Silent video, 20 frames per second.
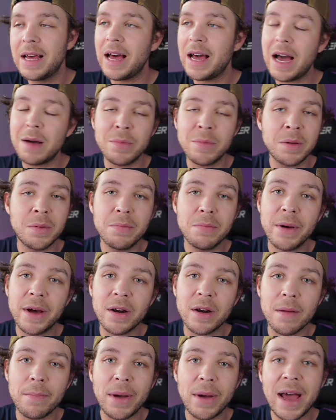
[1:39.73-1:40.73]
I may be
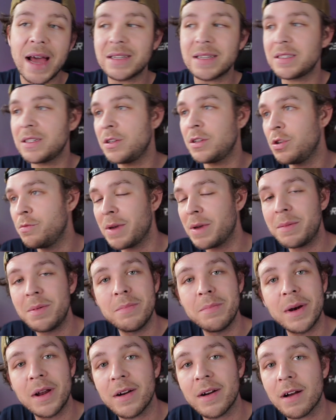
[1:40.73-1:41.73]
better at passing, you may be
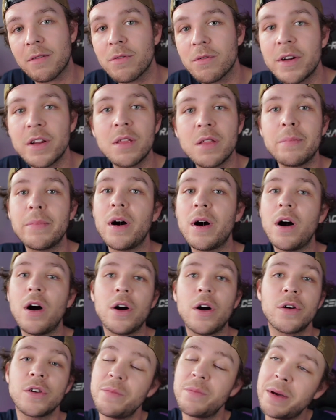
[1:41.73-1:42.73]
better at running the
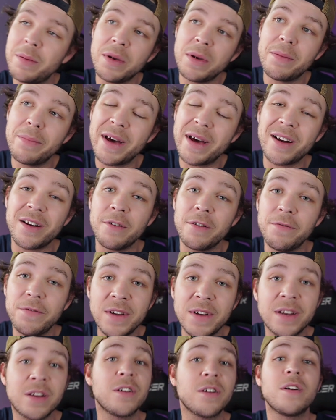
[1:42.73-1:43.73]
ball, you may be a better
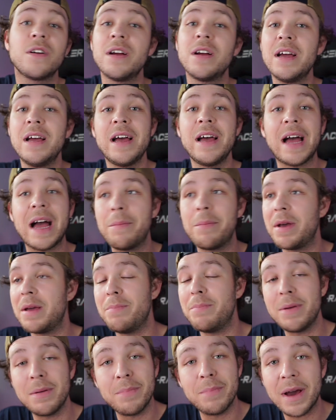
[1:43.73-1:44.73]
defender, I may
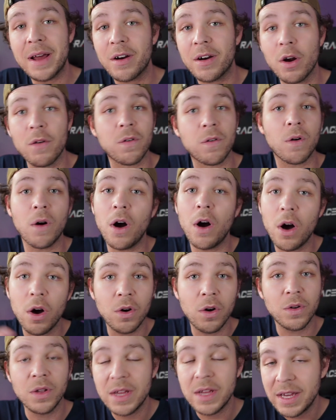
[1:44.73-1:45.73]
be better
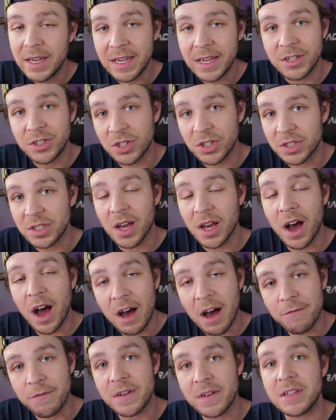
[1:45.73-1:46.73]
overall in just the
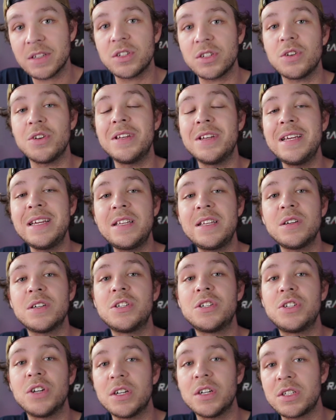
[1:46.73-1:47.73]
offense. So you need to
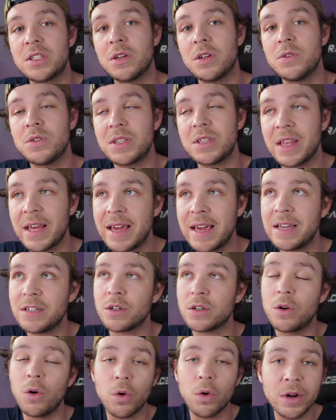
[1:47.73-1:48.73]
adjust those things
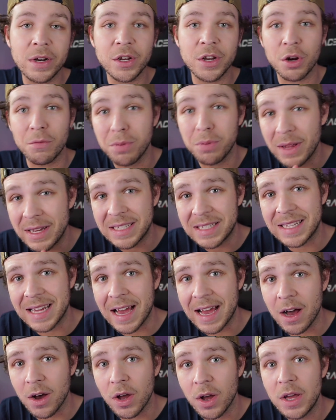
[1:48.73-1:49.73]
according to your play
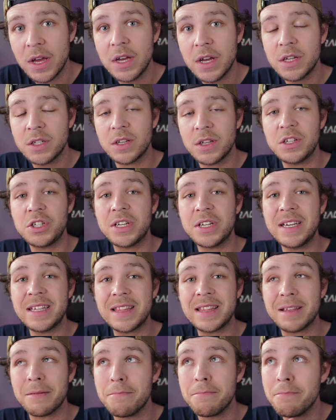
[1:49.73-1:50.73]
style so that you
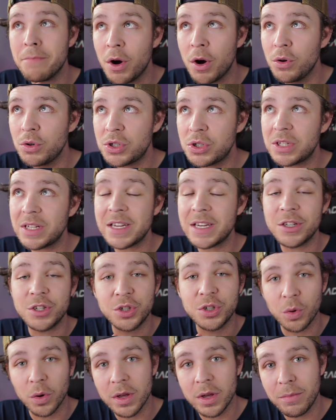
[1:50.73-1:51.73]
get the most
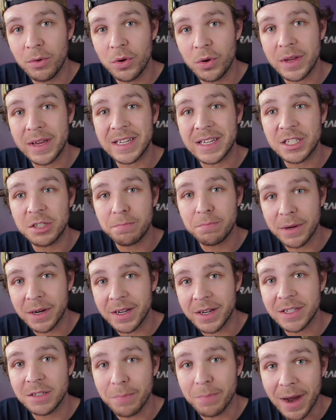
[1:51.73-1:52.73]
enjoyable
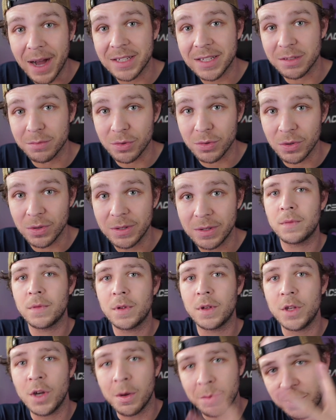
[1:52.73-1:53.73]
experience possible.
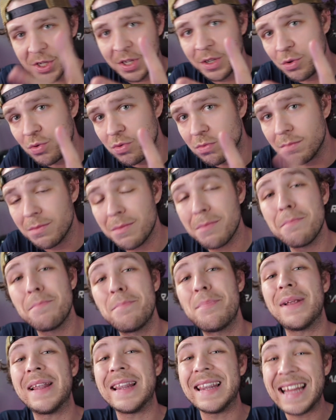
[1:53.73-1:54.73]
Number 2,
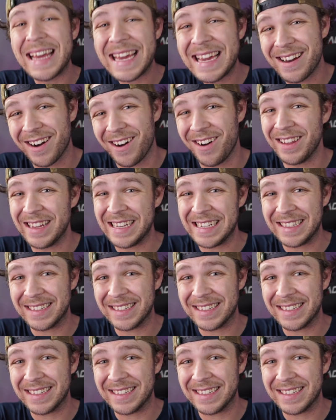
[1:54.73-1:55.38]
play calling.